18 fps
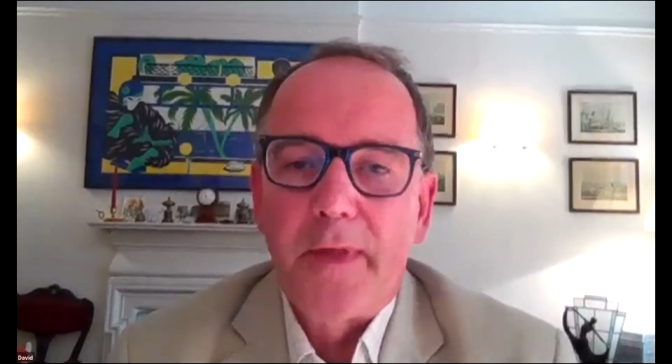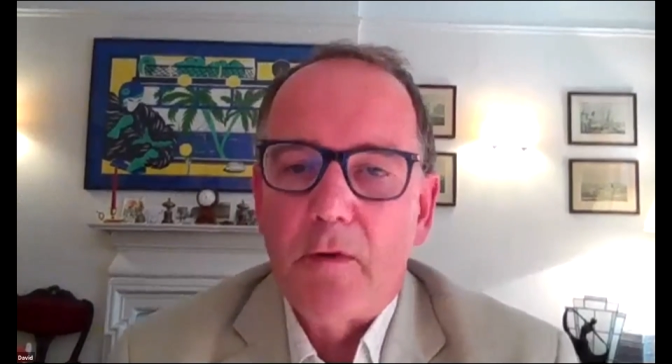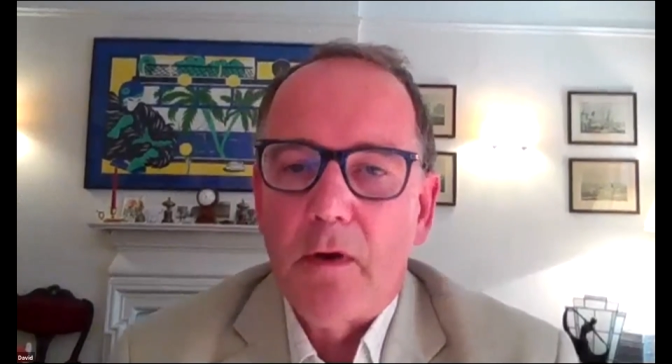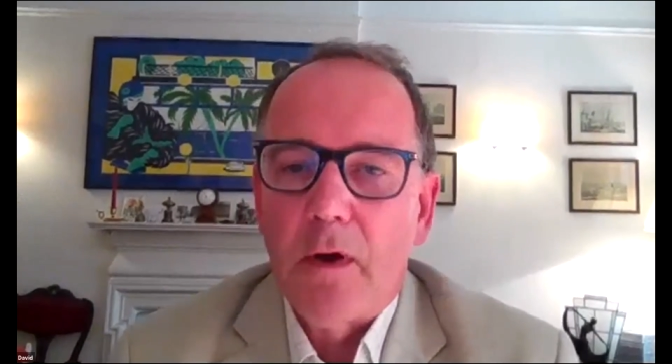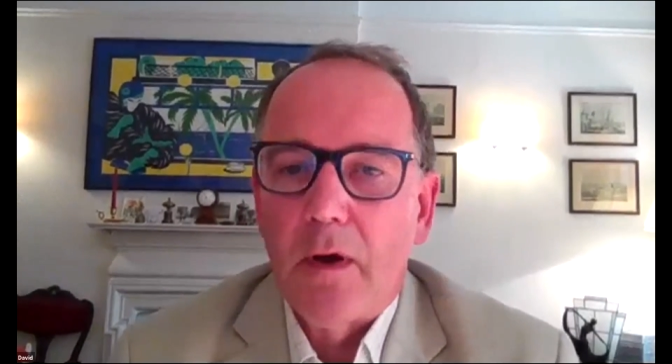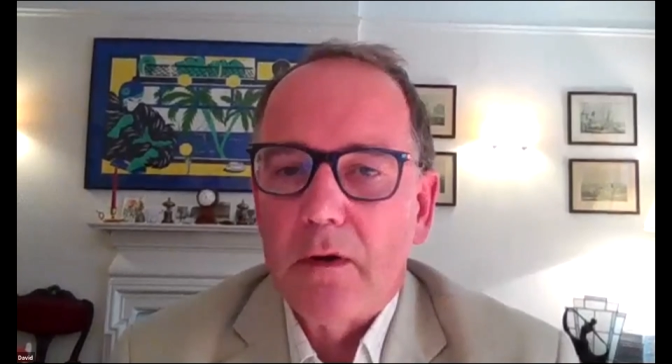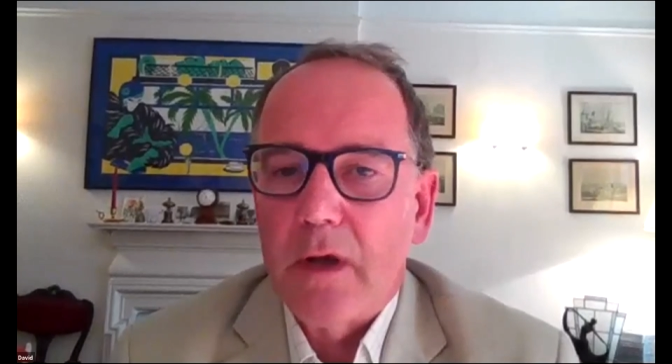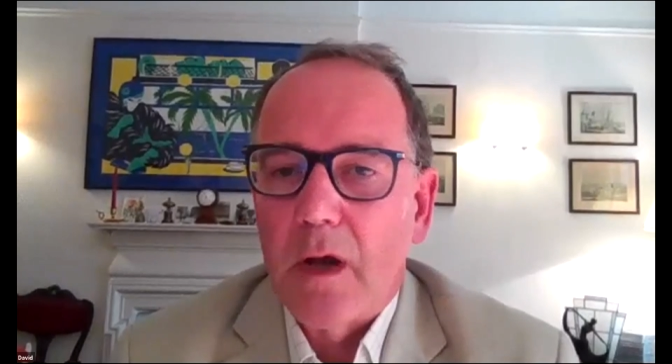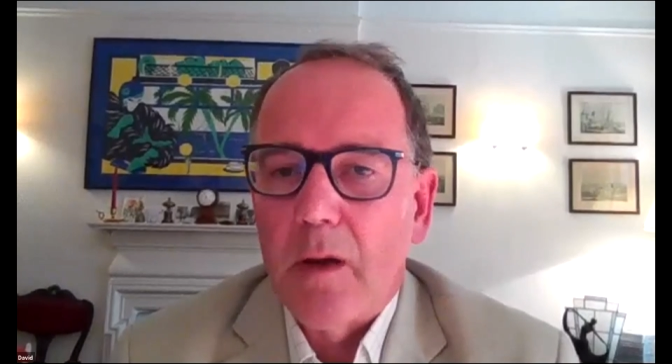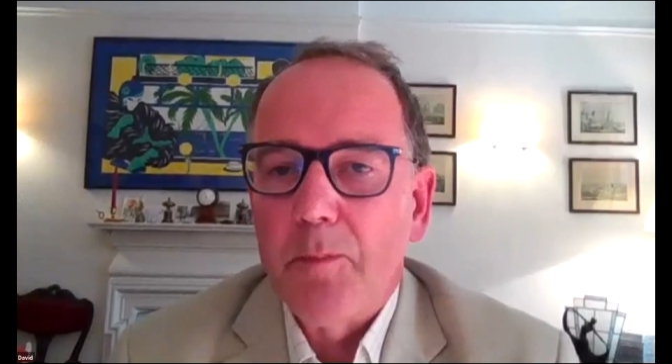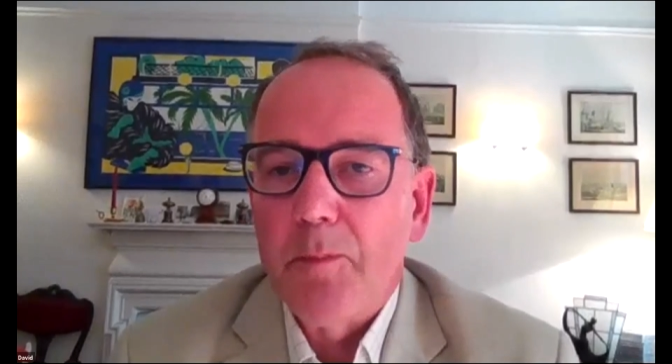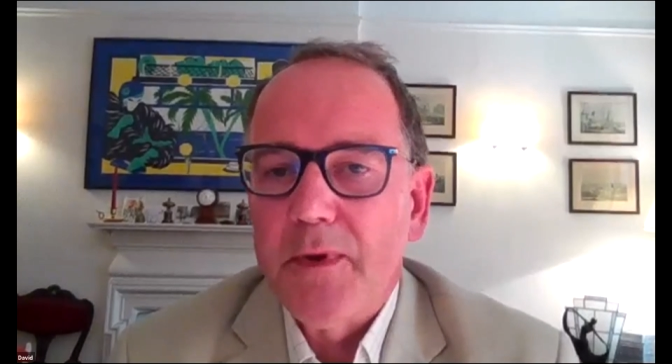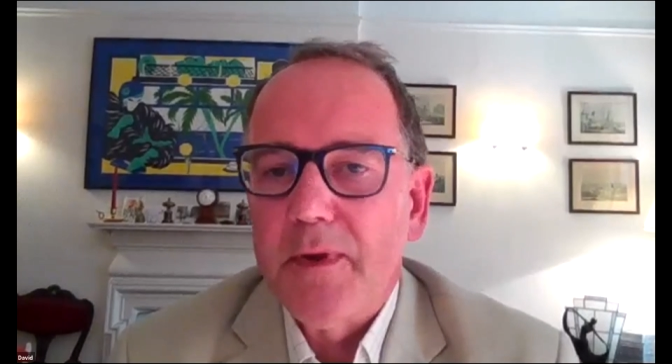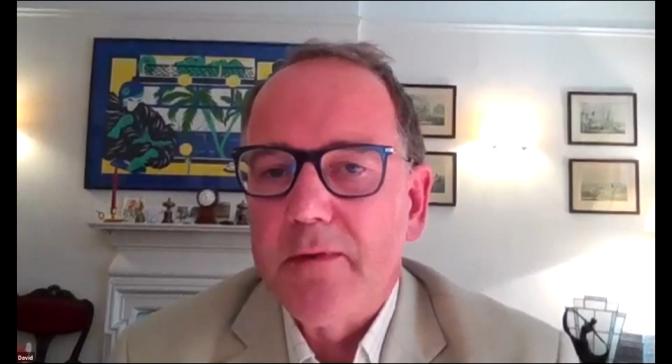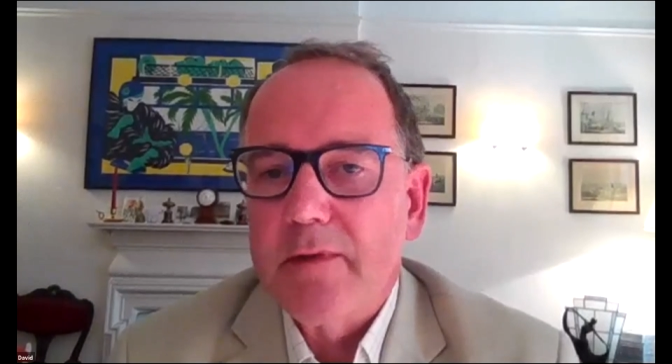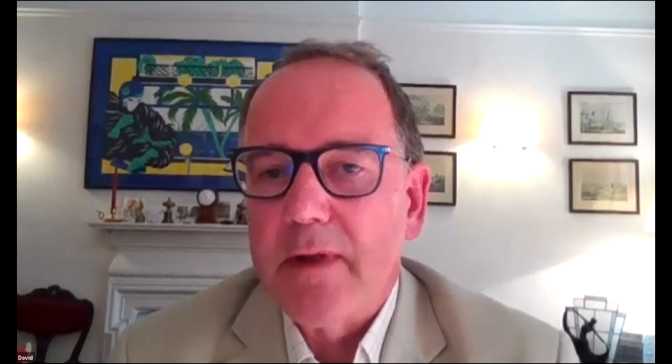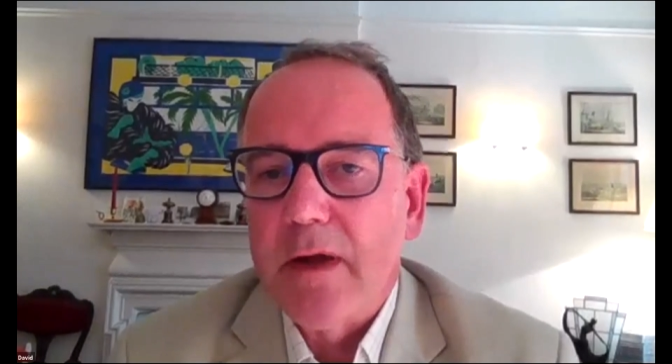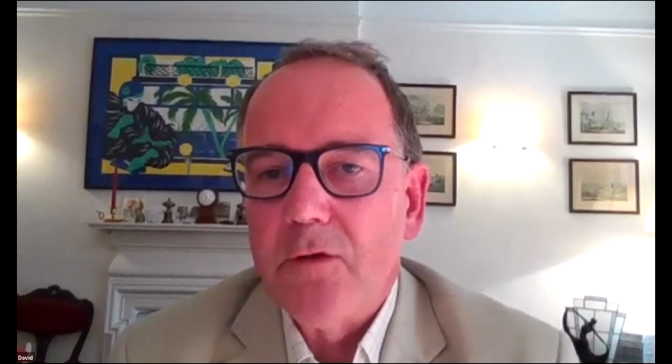There are
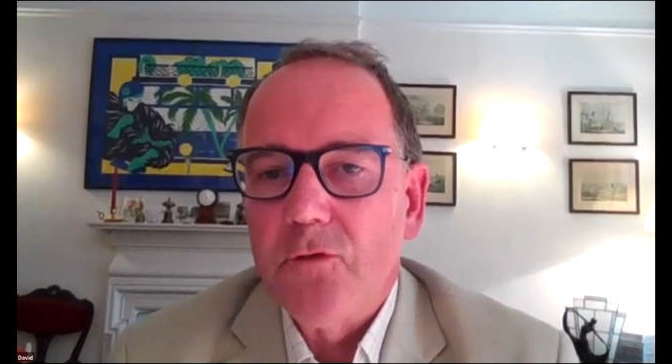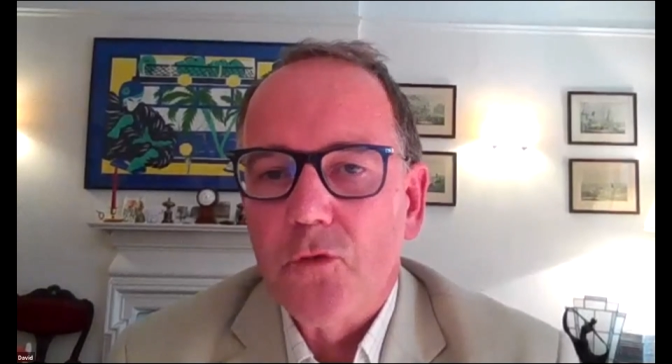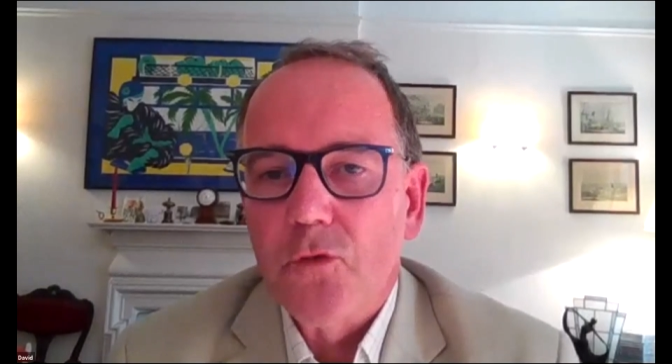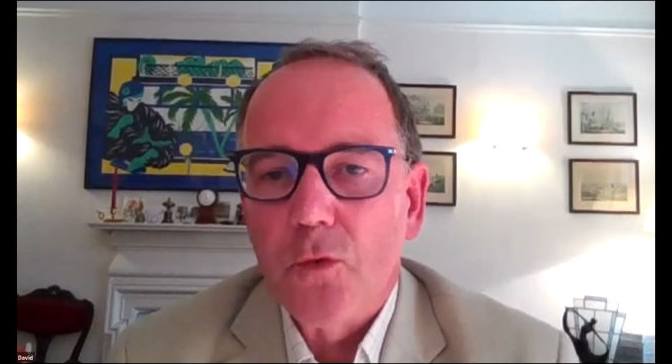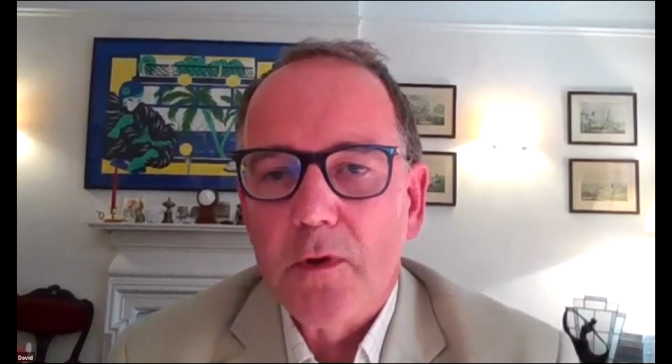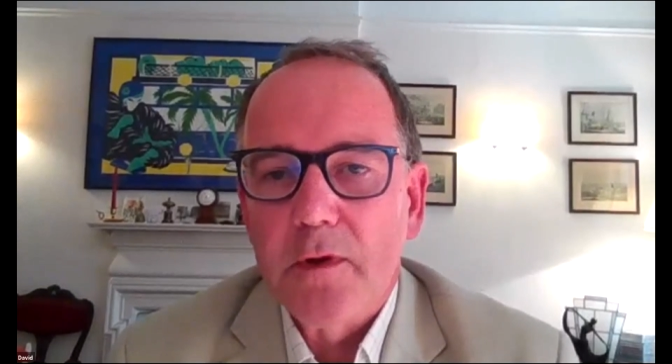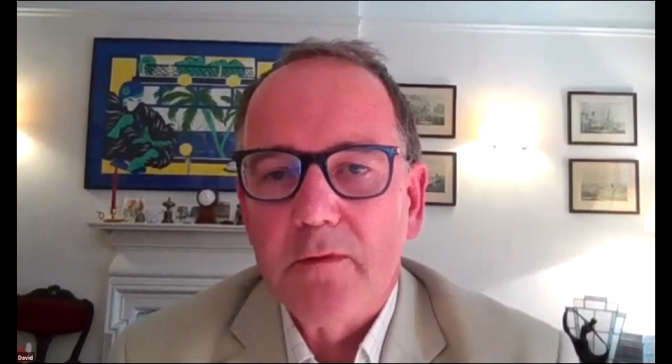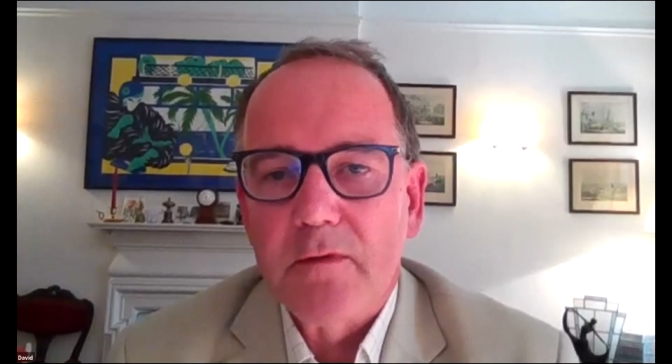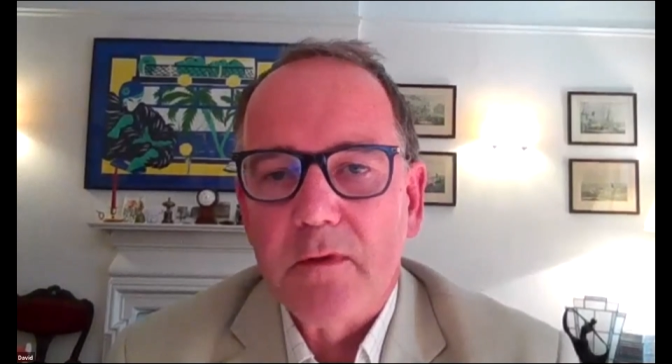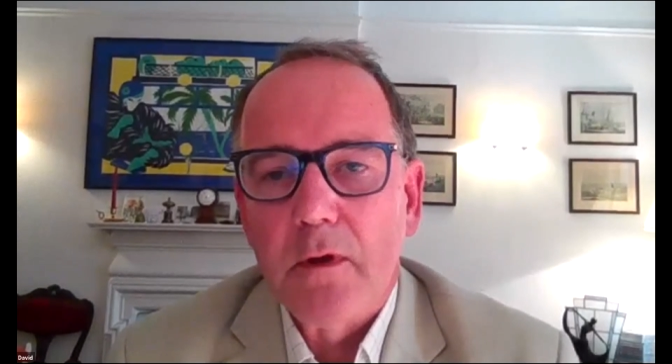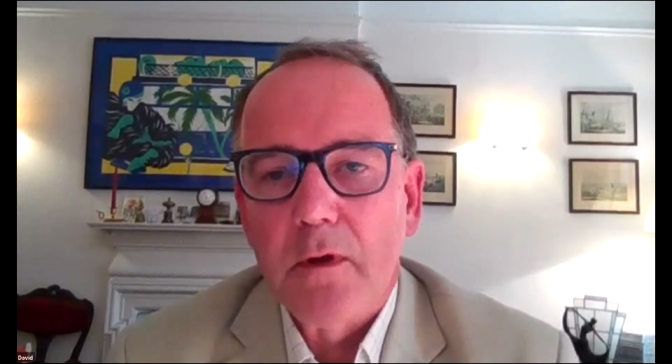companies like Jewelers